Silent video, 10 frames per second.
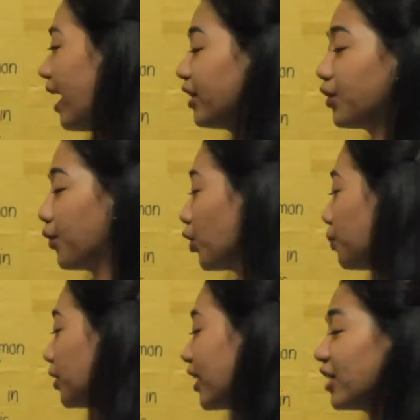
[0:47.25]
and the growth
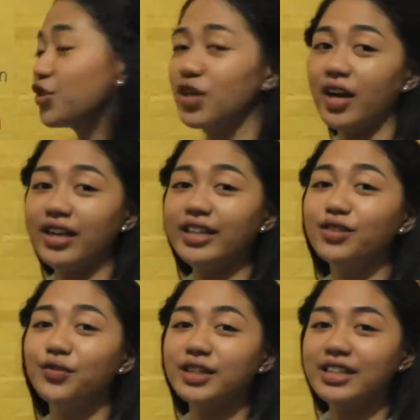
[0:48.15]
potential in
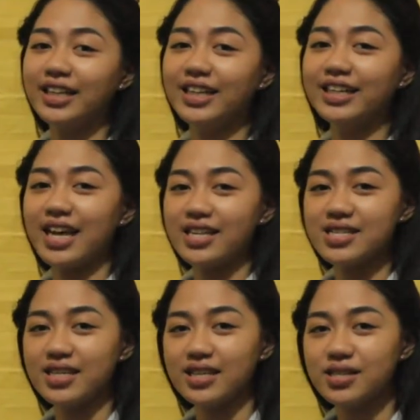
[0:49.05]
the vertical
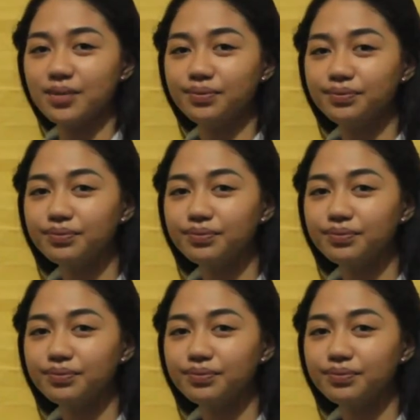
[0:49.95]
analysis.